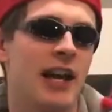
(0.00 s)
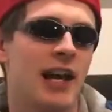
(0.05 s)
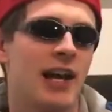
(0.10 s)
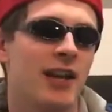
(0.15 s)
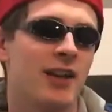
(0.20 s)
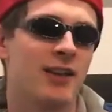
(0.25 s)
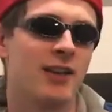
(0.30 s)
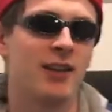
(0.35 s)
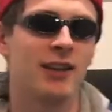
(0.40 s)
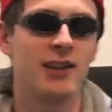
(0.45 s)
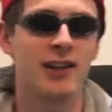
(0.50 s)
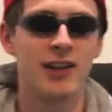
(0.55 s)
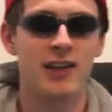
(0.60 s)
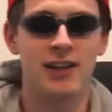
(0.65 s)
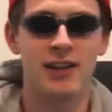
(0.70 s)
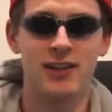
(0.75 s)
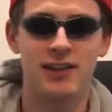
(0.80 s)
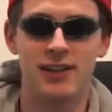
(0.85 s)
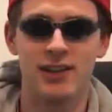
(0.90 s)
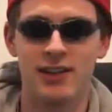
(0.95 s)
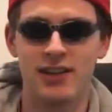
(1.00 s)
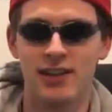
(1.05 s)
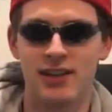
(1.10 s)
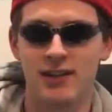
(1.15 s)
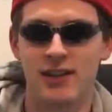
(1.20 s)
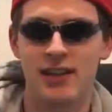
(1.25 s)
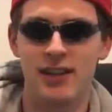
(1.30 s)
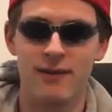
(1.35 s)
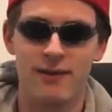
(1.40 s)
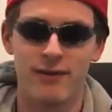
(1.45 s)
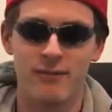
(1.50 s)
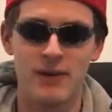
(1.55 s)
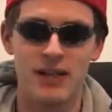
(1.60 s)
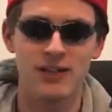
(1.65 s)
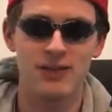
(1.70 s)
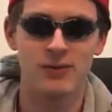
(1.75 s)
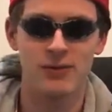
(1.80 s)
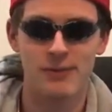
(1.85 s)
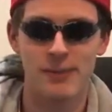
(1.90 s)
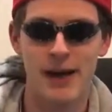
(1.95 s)
and the
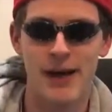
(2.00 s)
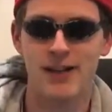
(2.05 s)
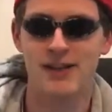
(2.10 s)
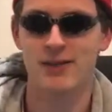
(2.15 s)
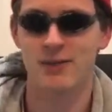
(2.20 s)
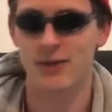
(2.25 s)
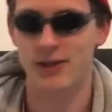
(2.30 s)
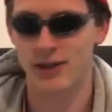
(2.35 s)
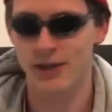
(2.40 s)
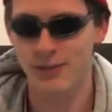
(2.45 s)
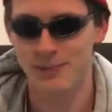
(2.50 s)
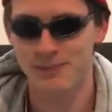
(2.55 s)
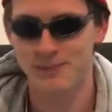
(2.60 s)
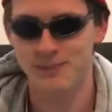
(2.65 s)
information was passed to her. You